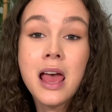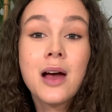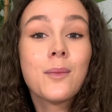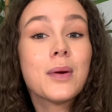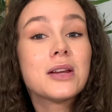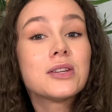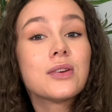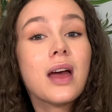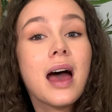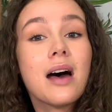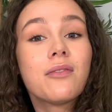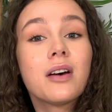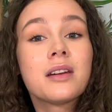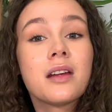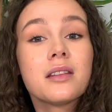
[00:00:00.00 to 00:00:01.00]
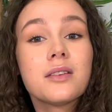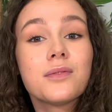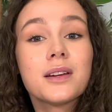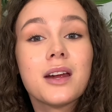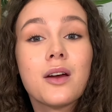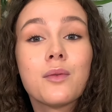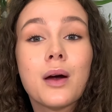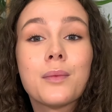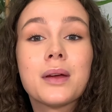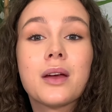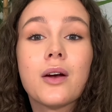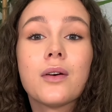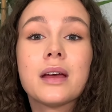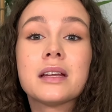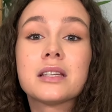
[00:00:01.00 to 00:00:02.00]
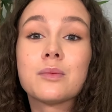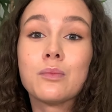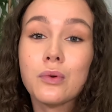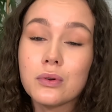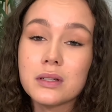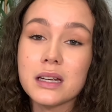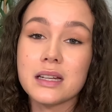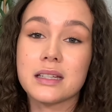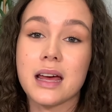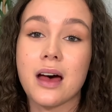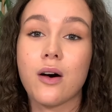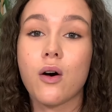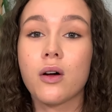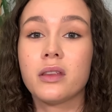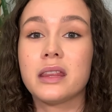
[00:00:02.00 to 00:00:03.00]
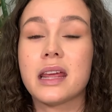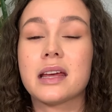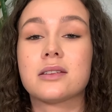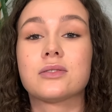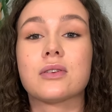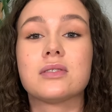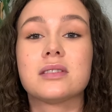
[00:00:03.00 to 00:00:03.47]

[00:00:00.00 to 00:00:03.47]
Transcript: We do have another video where we go into more detail on this, so